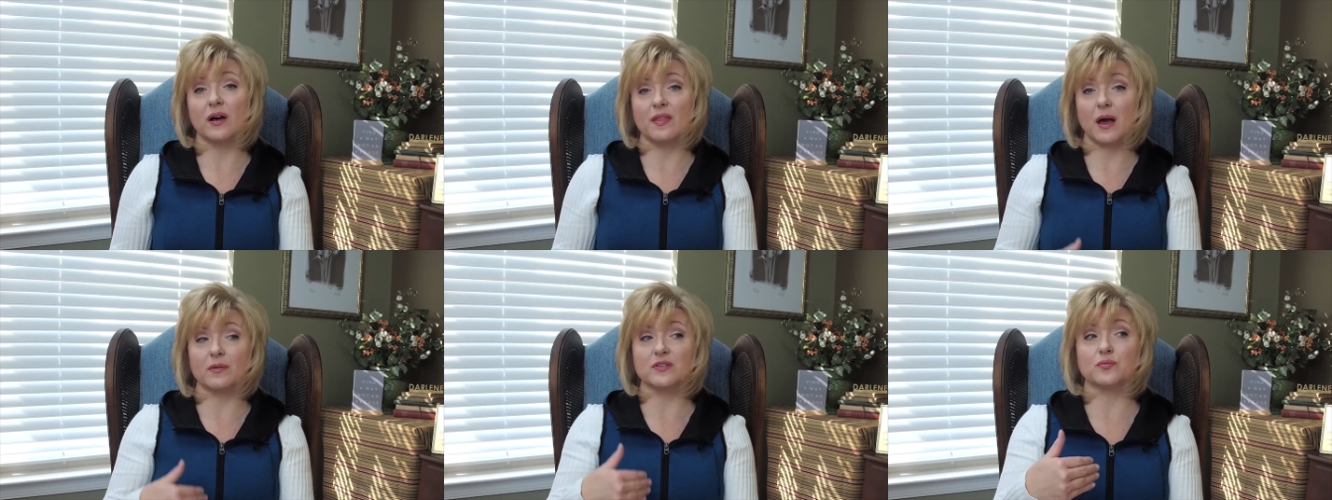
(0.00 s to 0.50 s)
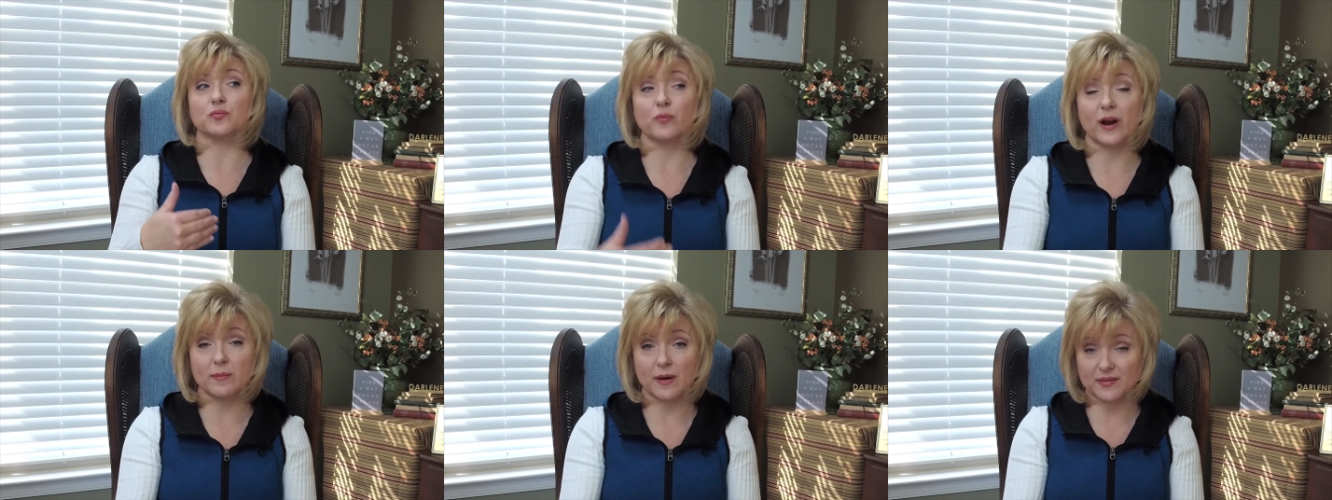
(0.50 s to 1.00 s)
and that was
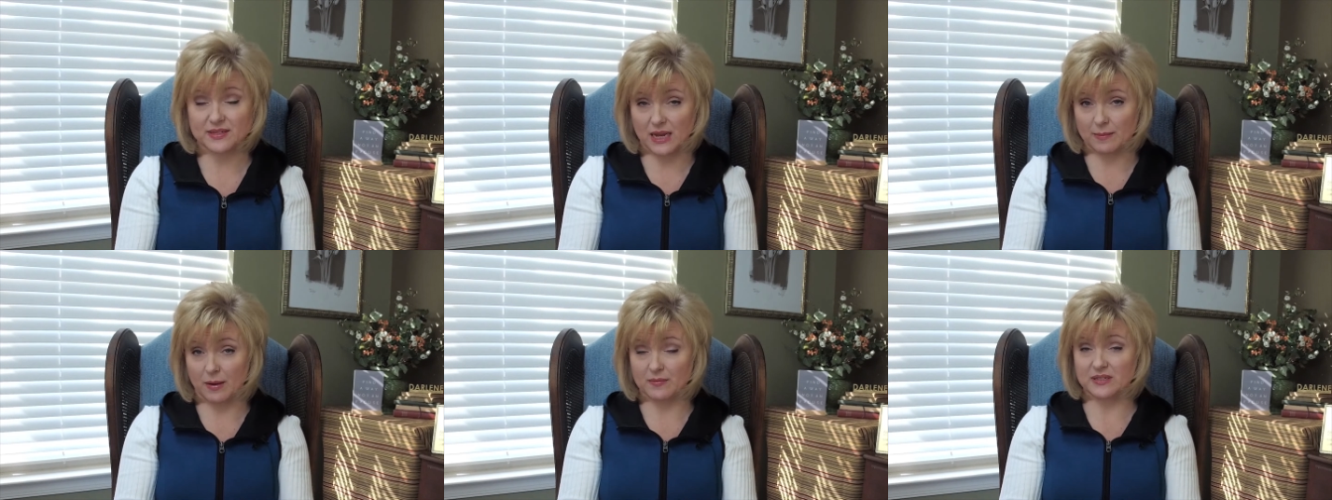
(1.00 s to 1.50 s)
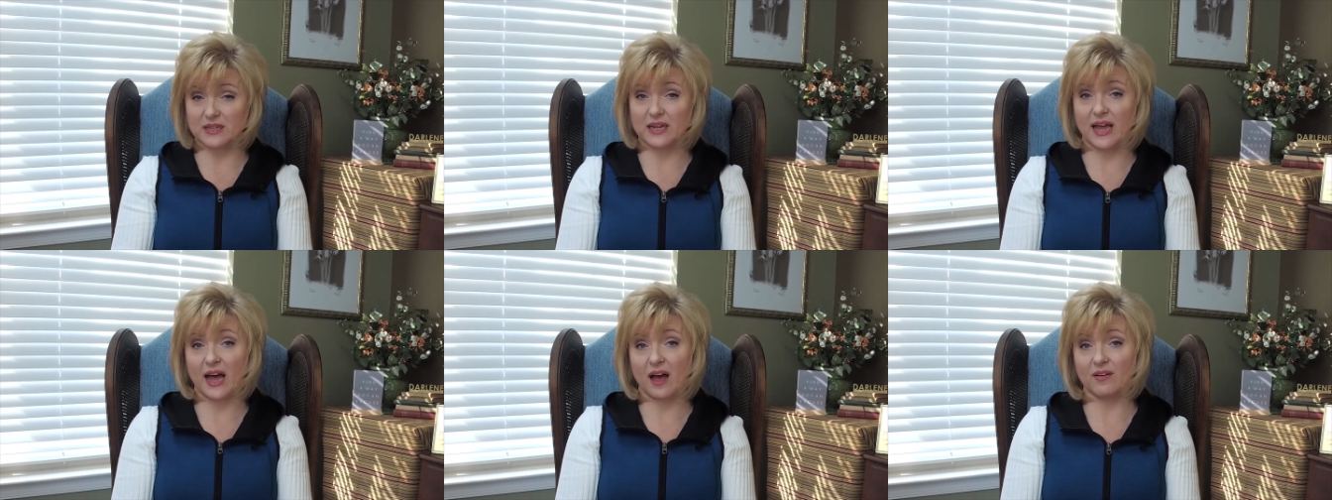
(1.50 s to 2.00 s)
right about the time I was going
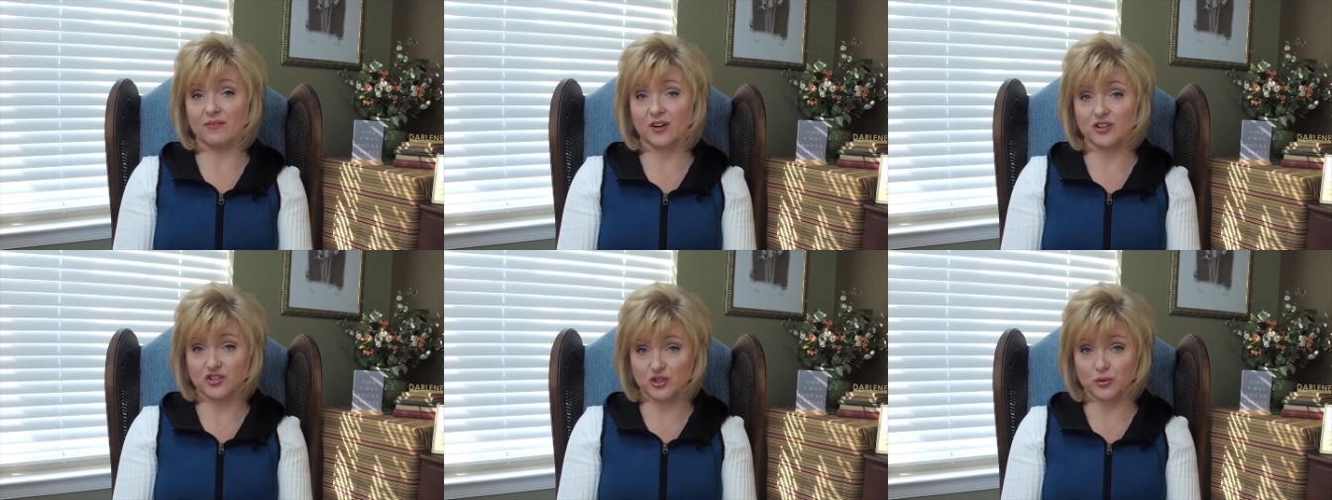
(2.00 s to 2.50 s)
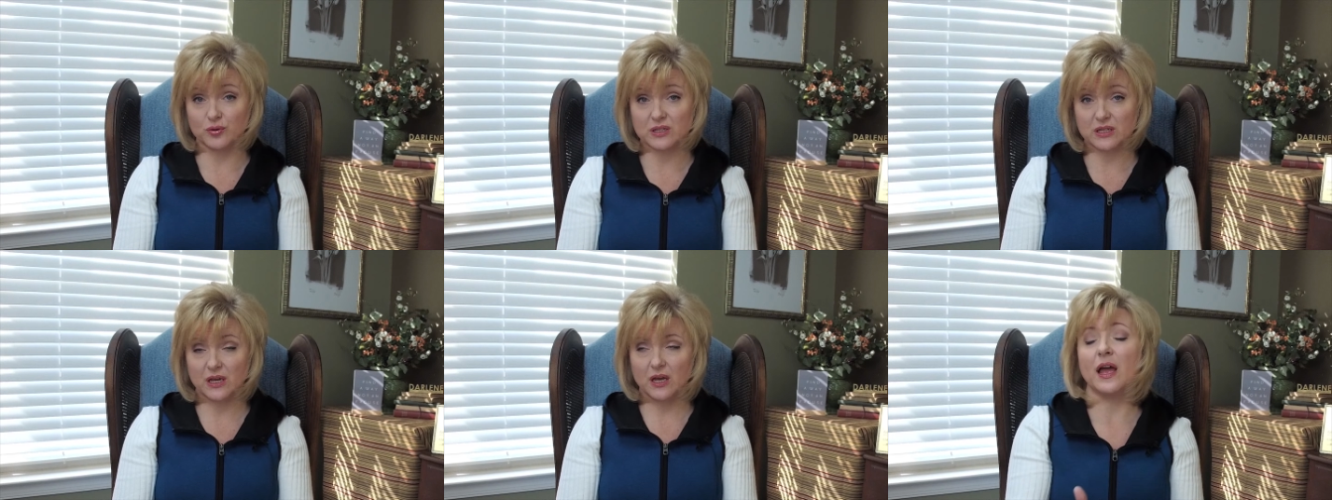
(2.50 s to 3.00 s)
to have a
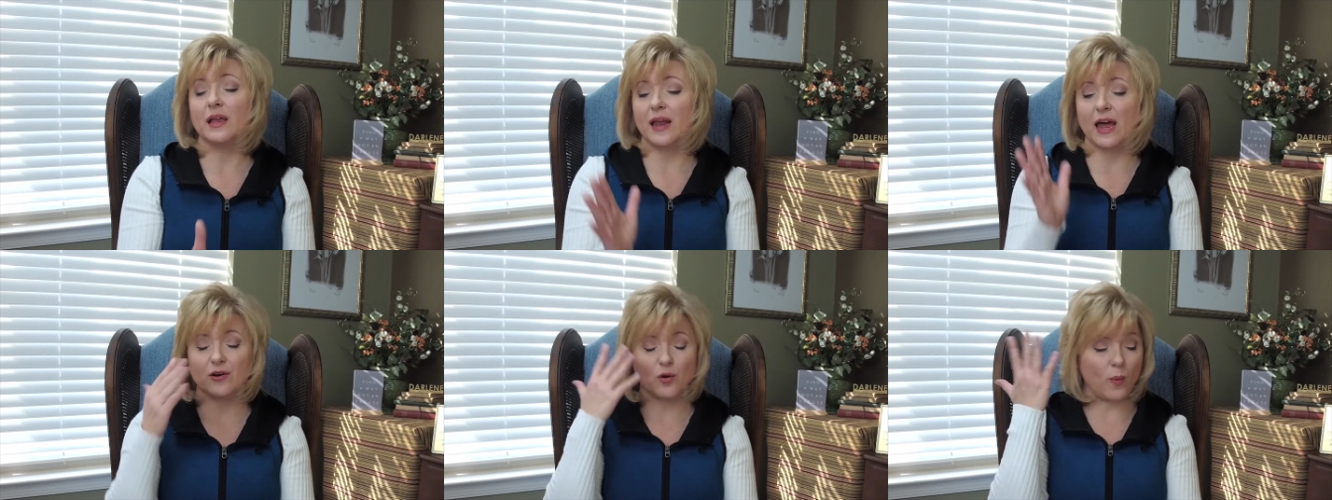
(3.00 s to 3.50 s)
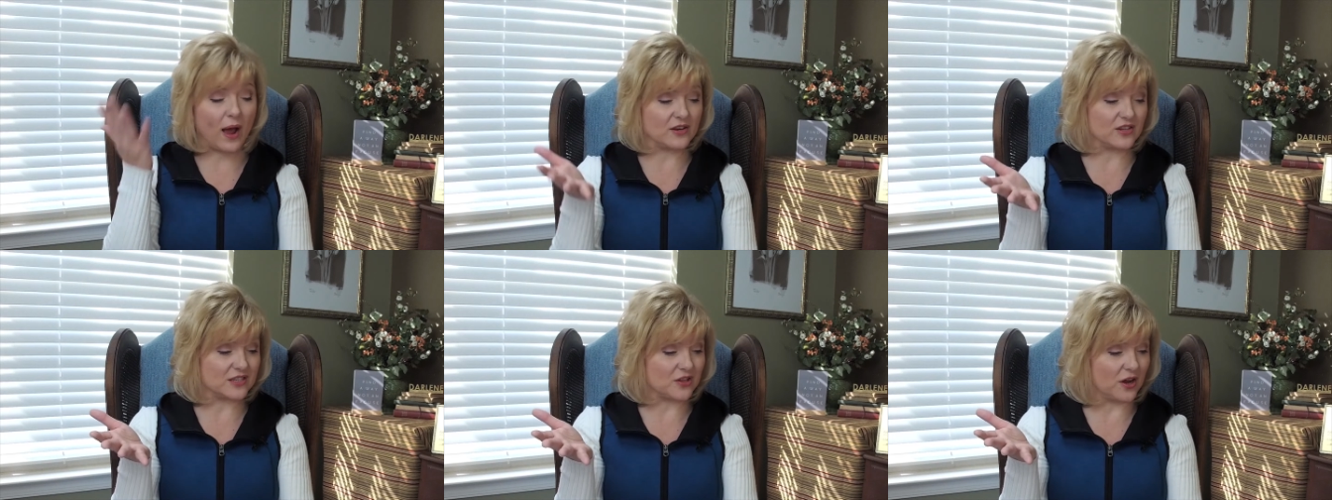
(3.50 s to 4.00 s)
juice. And I don't know why I
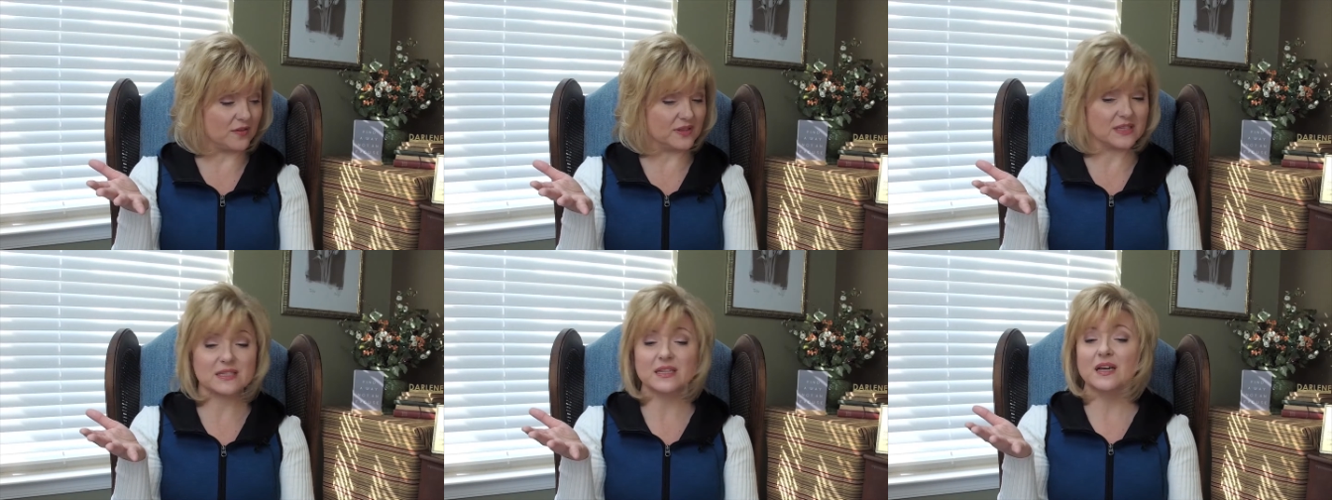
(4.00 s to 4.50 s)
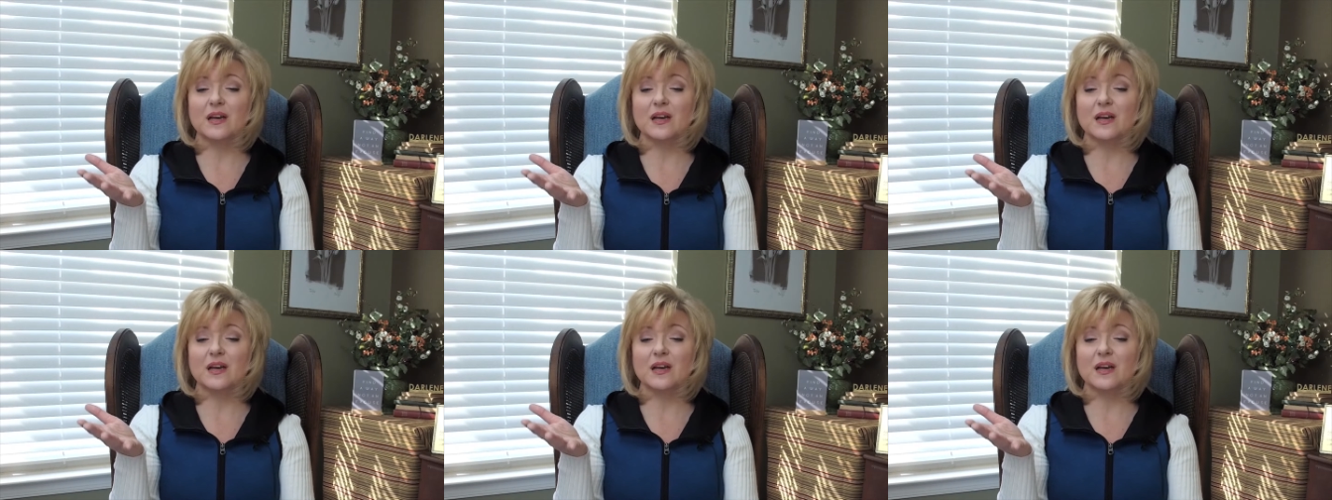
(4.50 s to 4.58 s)
just thought of this,